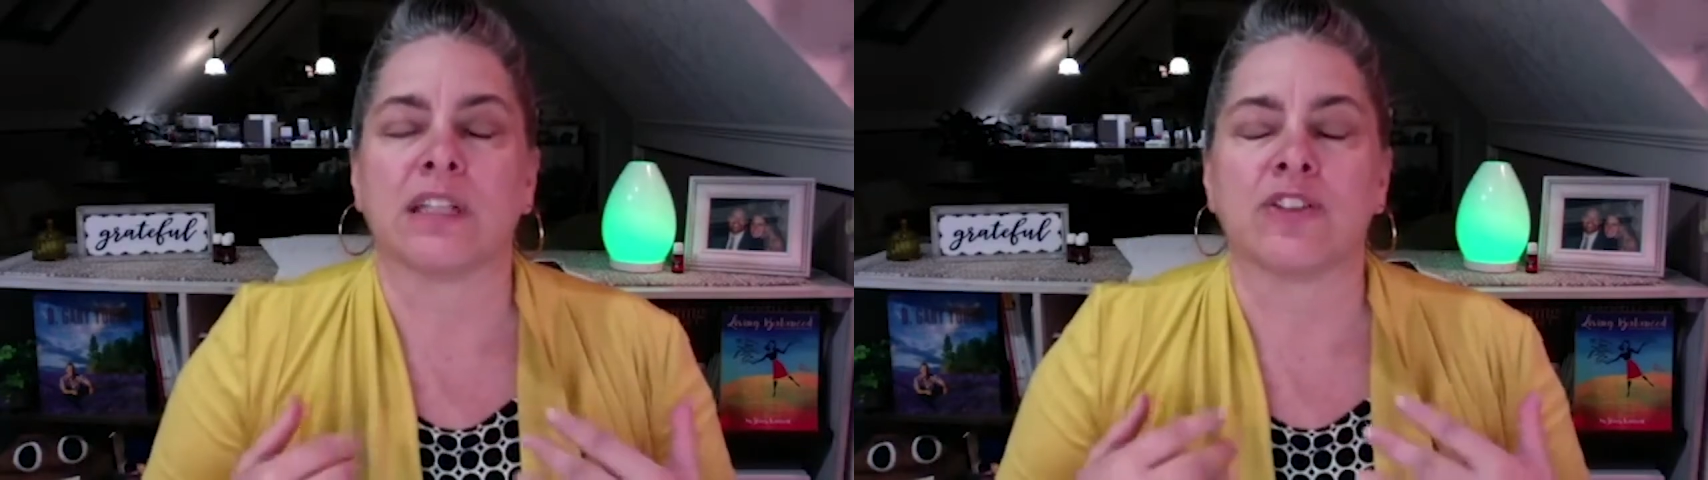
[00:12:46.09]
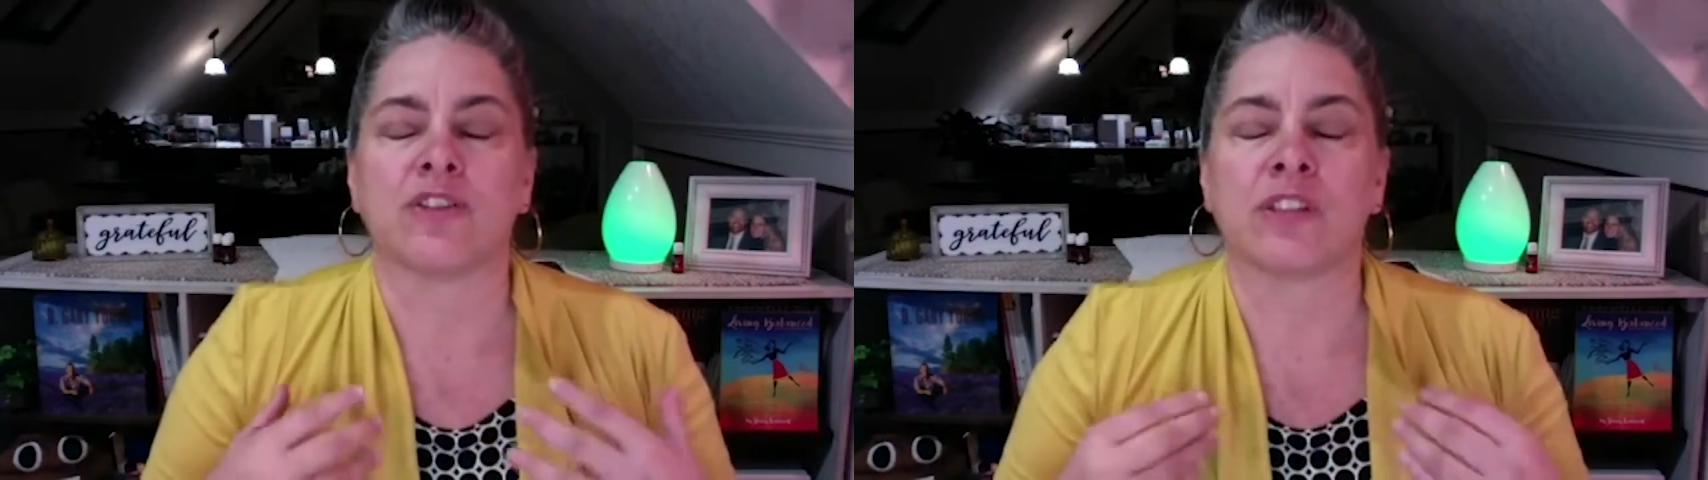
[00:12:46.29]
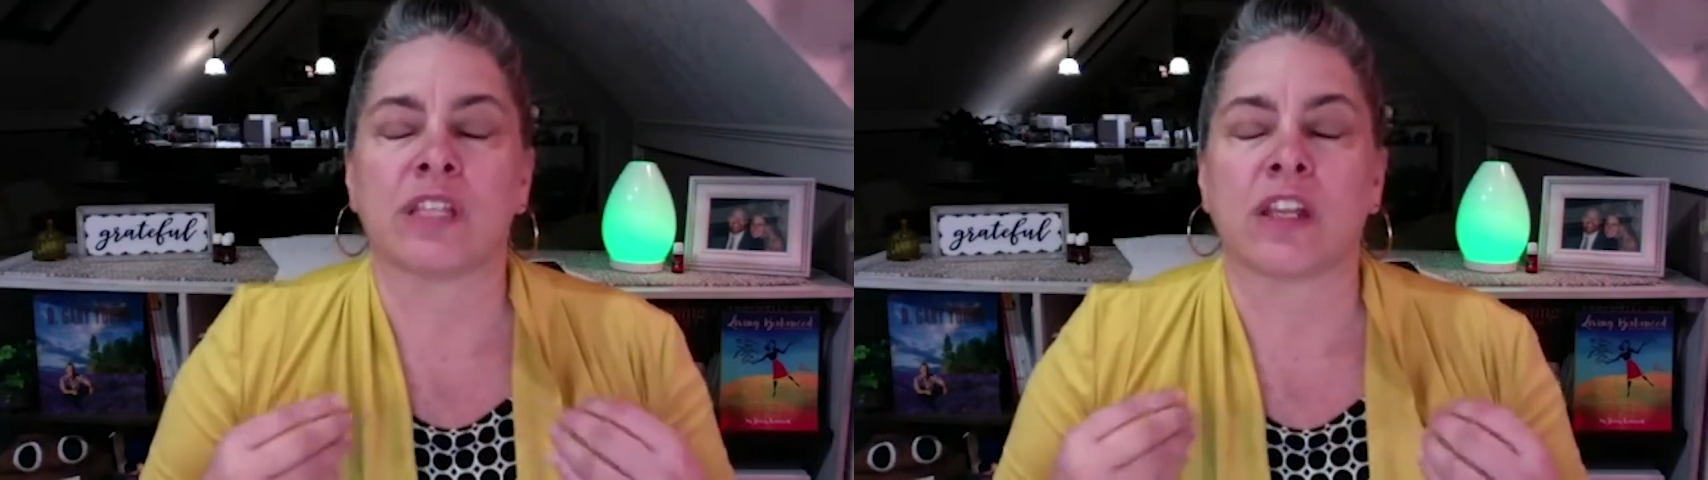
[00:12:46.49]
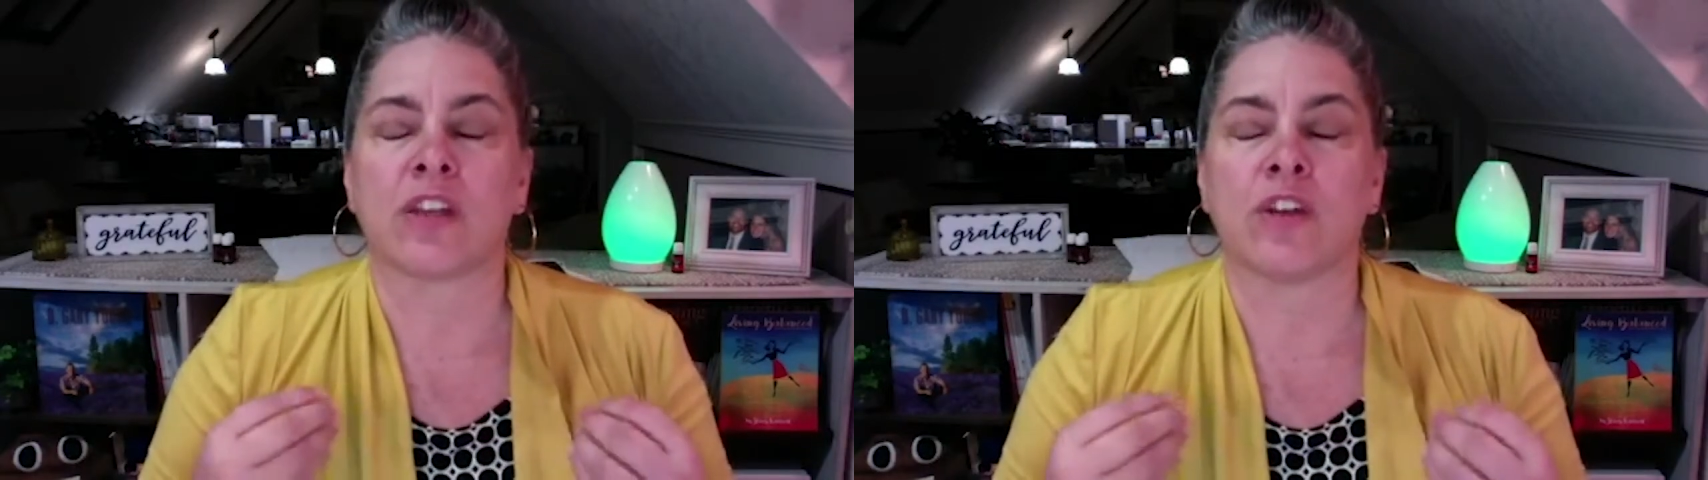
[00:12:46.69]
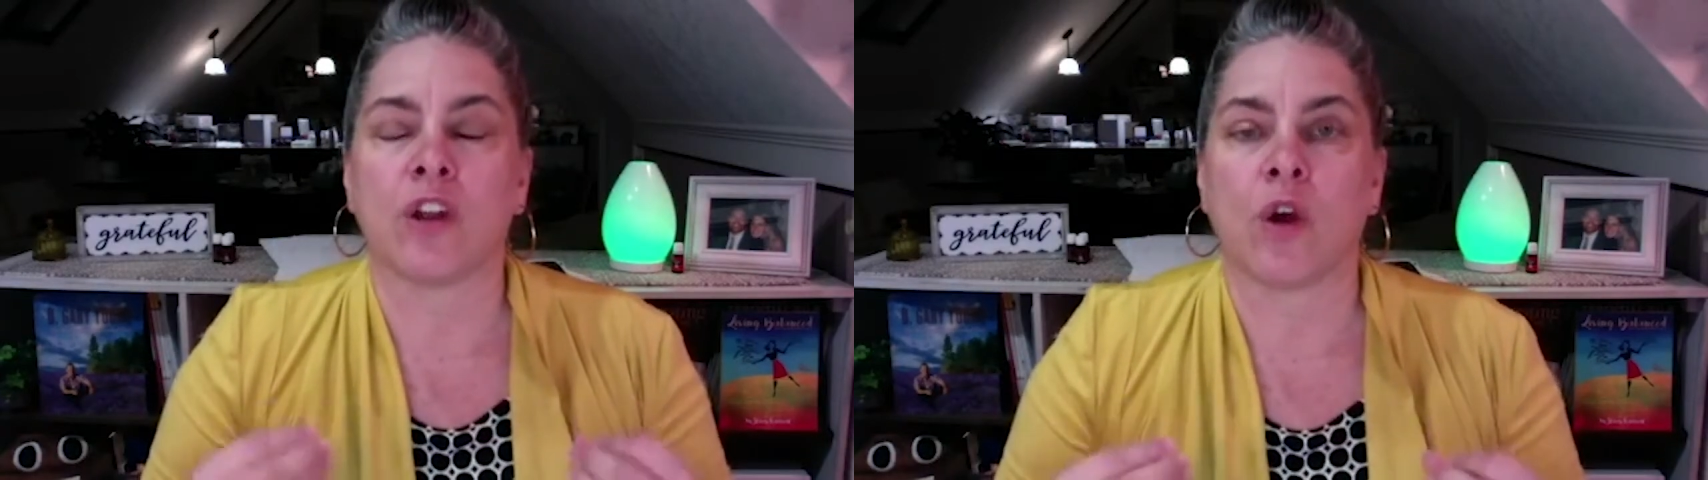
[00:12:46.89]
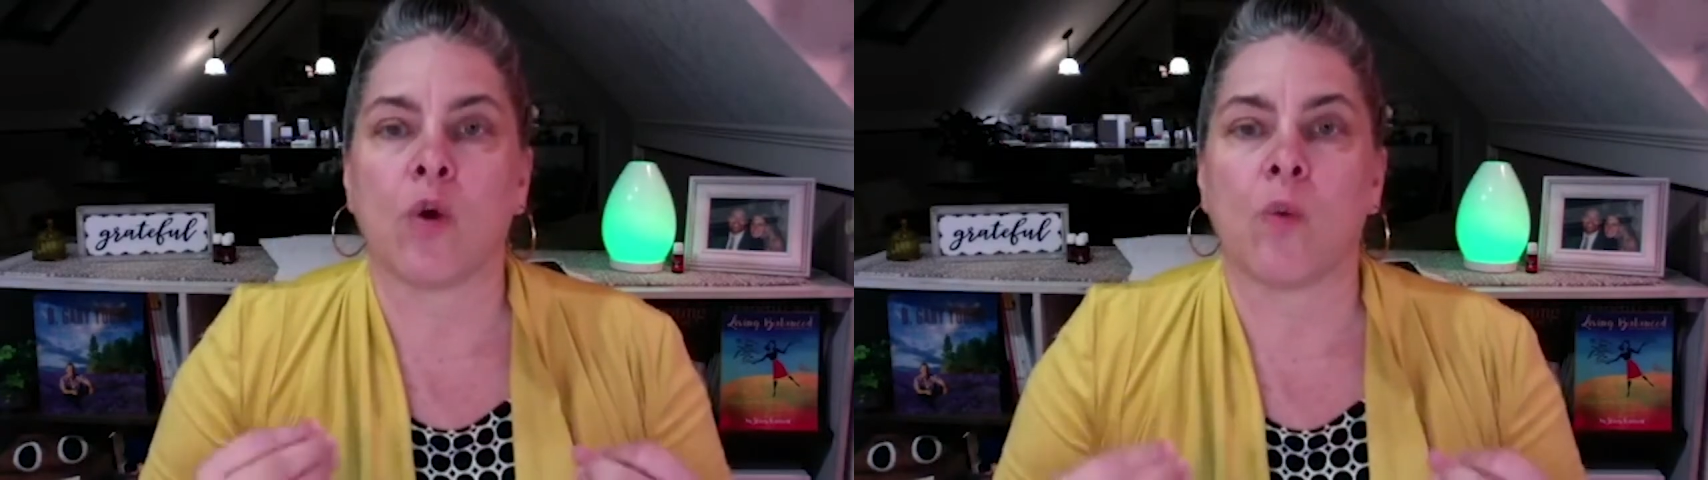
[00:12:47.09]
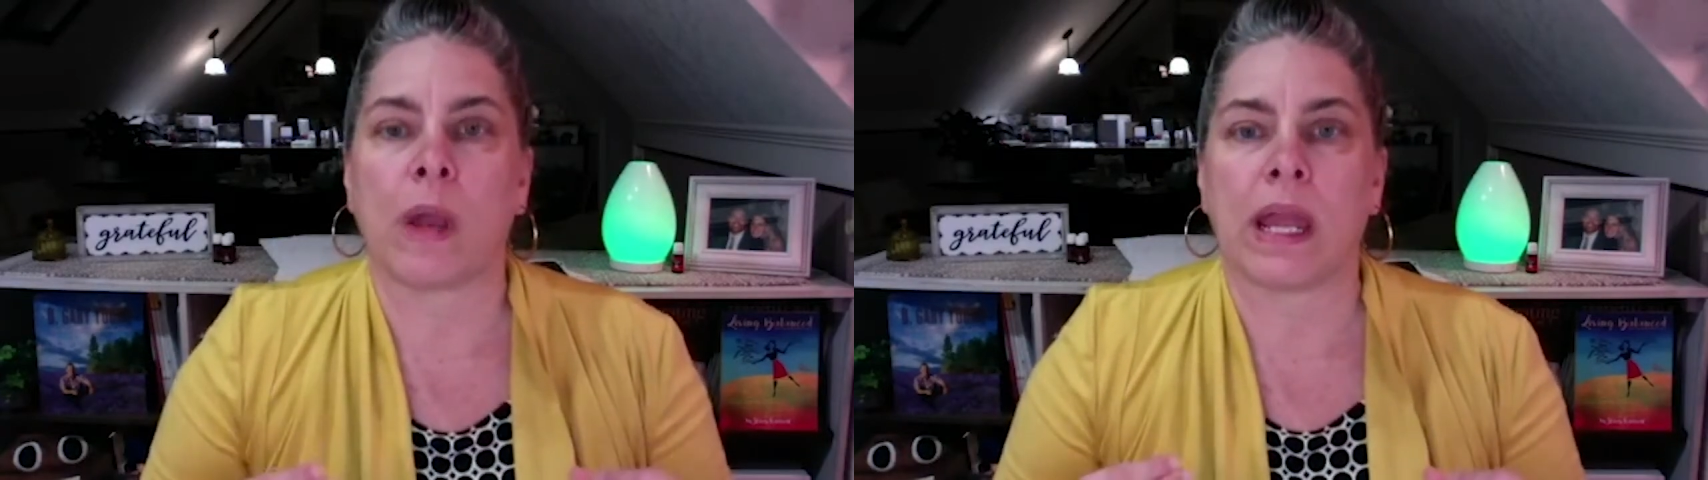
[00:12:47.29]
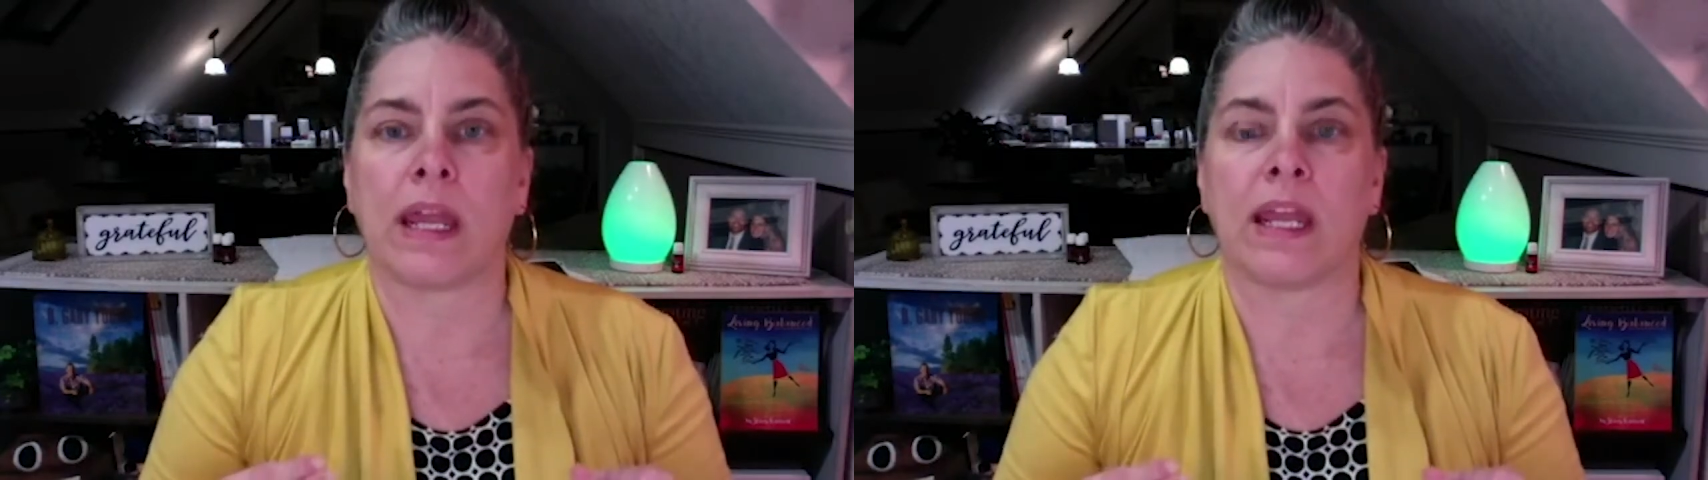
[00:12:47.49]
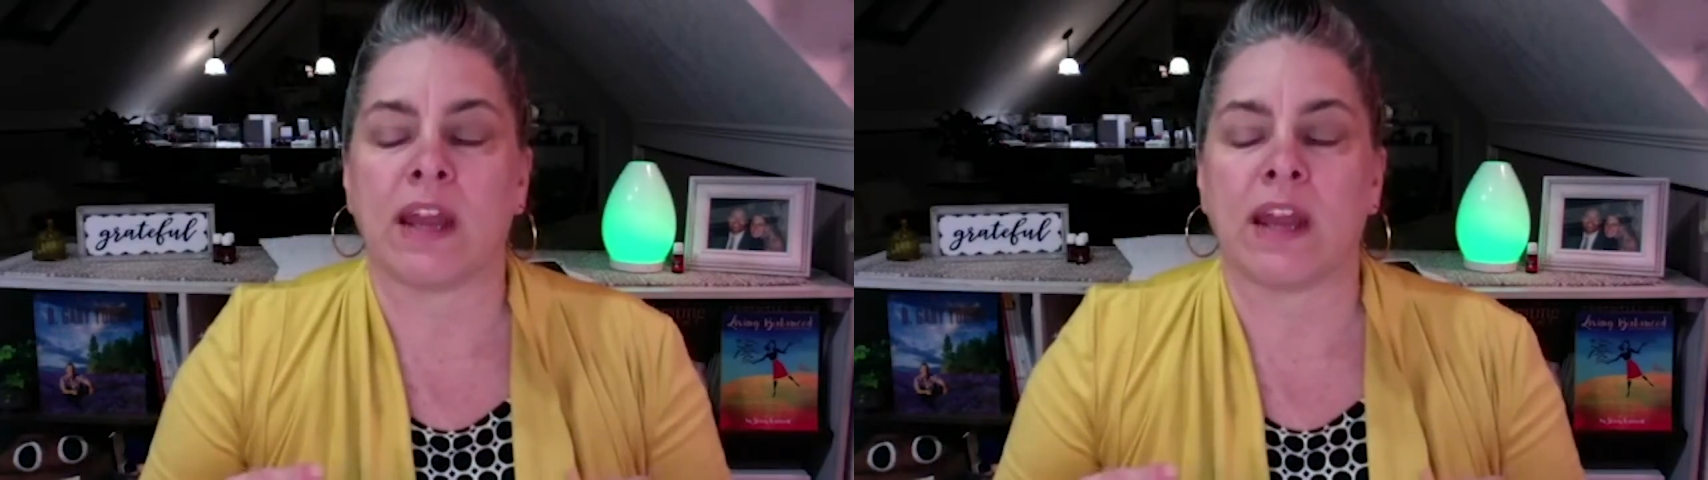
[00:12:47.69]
there's just like no way